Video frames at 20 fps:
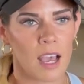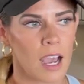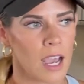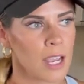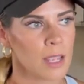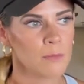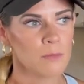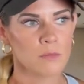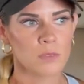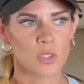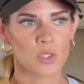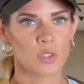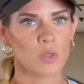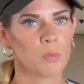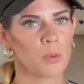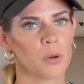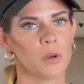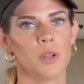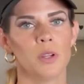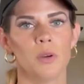I'm
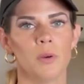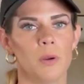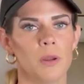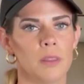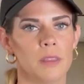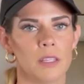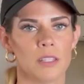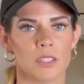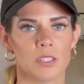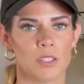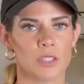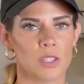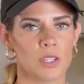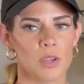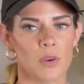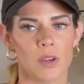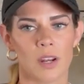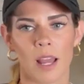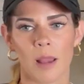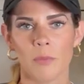super new in this
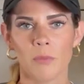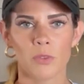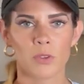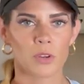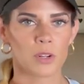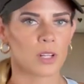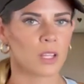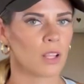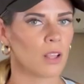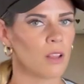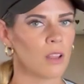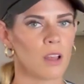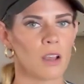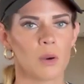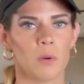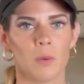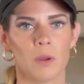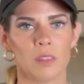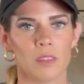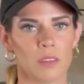too, and I'm learning
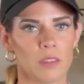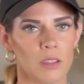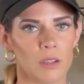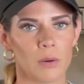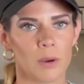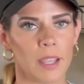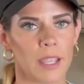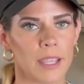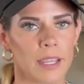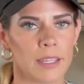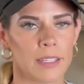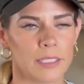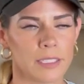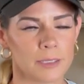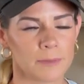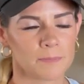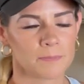along with you, and